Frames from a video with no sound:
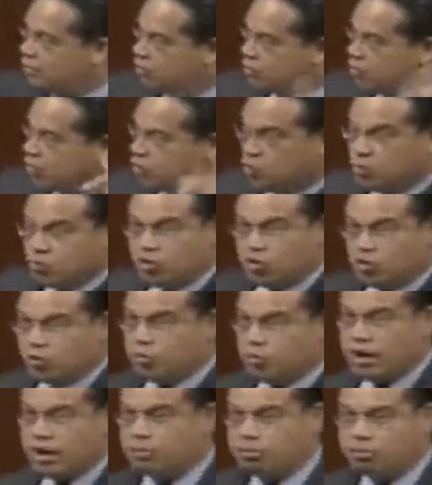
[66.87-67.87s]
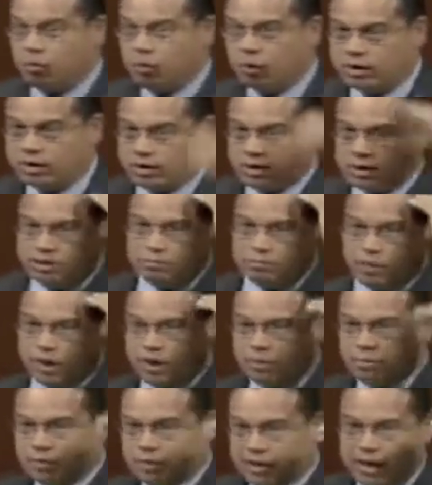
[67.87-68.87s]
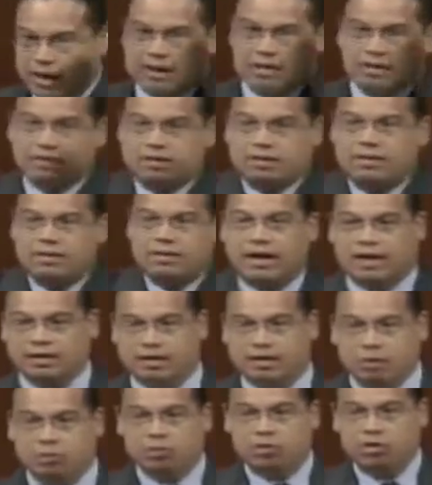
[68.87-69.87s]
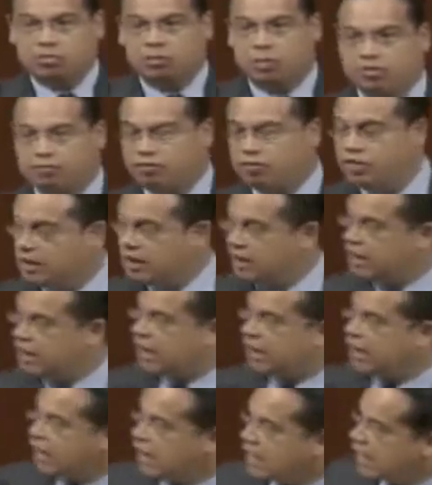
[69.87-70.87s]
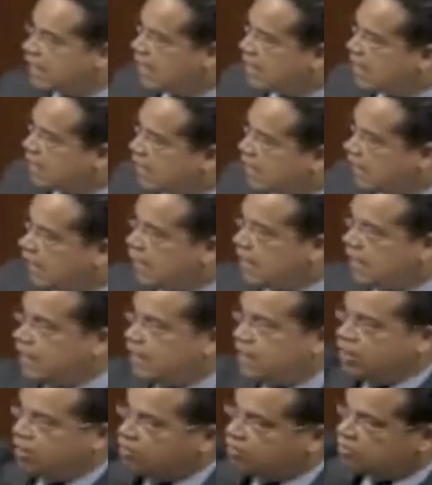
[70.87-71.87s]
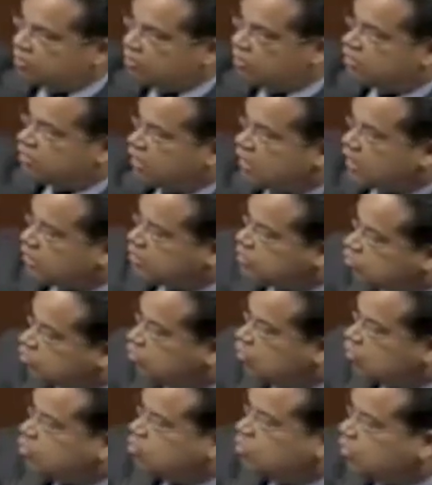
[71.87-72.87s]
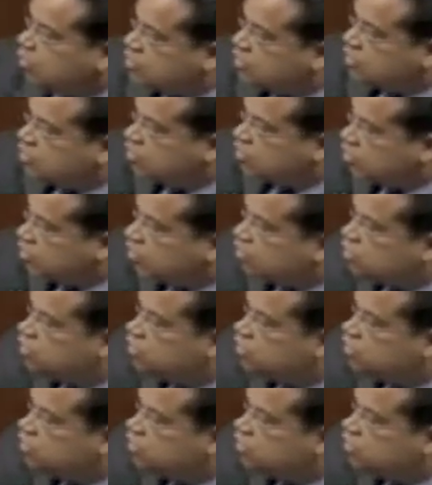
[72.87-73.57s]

But you made a point that made me like leap to my feet. And here, I just want to draw attention to this